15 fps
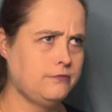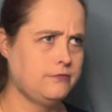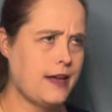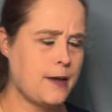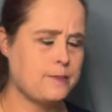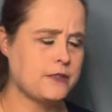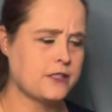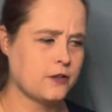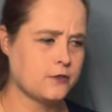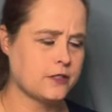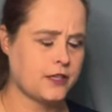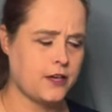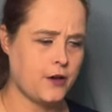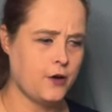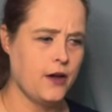episodes
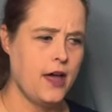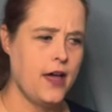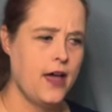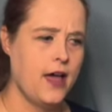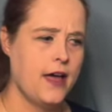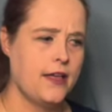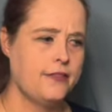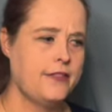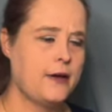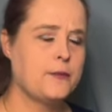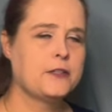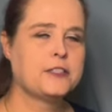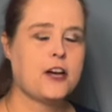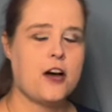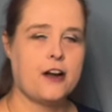ago, they
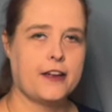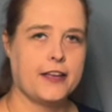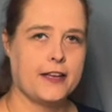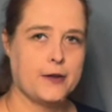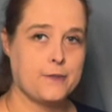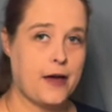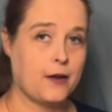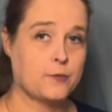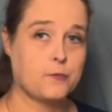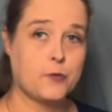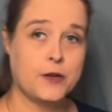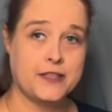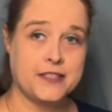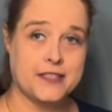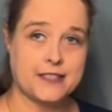were talking about
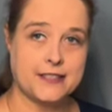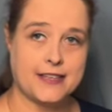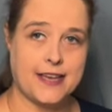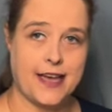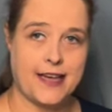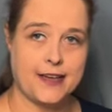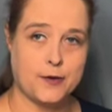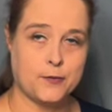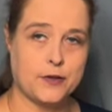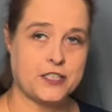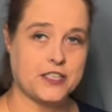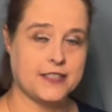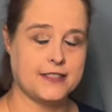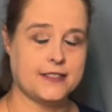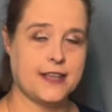princess cake, which
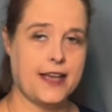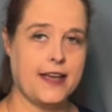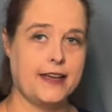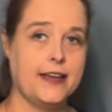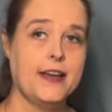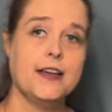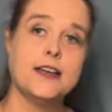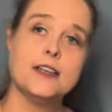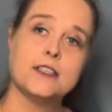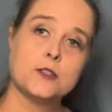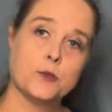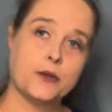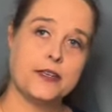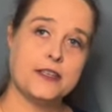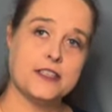is a
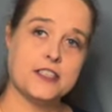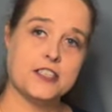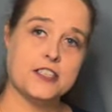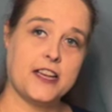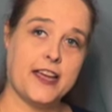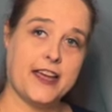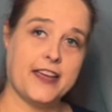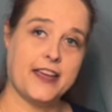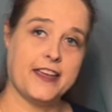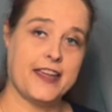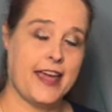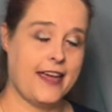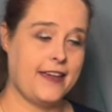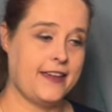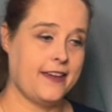Swedish uh,
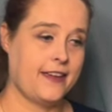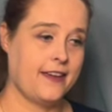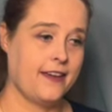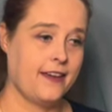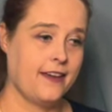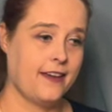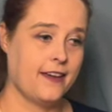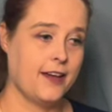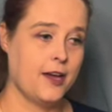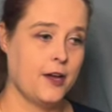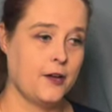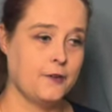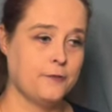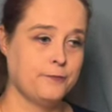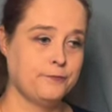cake.
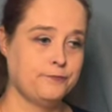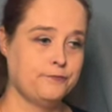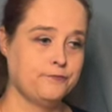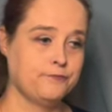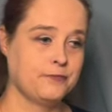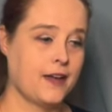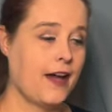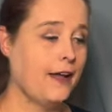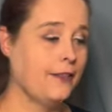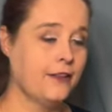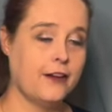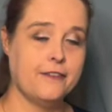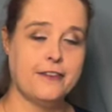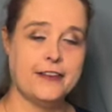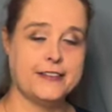Um, I
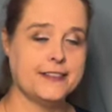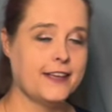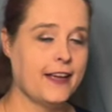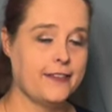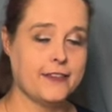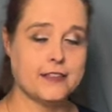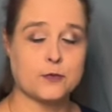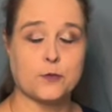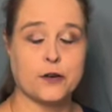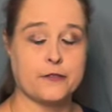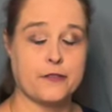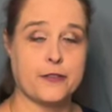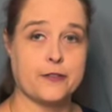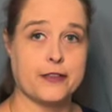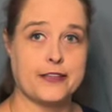love it, and that's one of
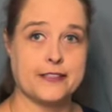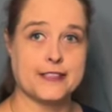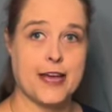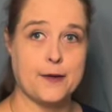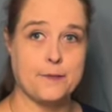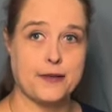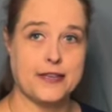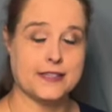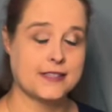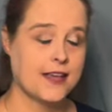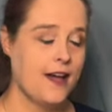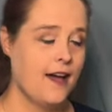the things I miss.